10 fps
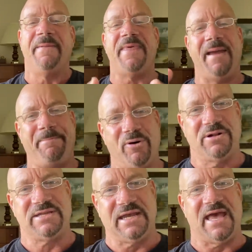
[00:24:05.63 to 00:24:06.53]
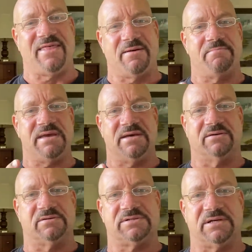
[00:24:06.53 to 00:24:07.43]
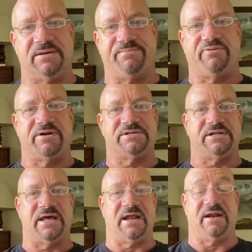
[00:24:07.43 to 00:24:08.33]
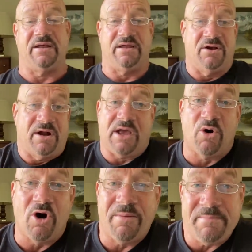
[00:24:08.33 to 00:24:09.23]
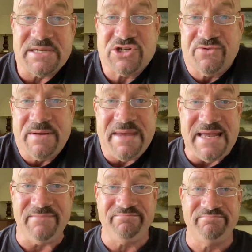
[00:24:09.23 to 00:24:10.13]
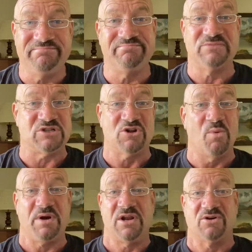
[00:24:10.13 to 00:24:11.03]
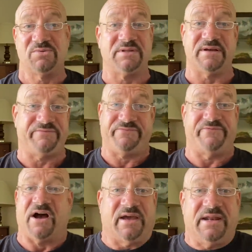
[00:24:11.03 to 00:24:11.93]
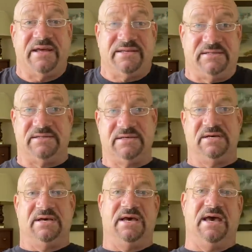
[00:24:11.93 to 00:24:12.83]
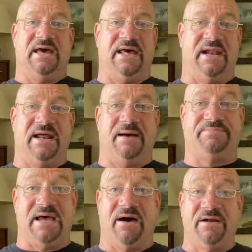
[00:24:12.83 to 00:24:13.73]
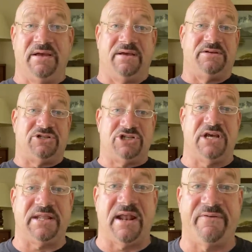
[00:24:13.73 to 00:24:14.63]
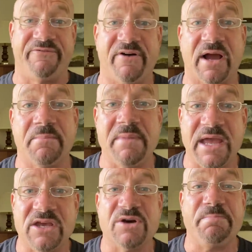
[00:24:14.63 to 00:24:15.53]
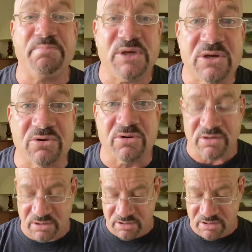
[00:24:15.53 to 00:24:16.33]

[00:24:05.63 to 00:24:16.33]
They put together meals in prison that, you know, they call it mystery meat. Because nobody knows what the fuck it is. And I'm telling you, shit that'll fucking make you puke.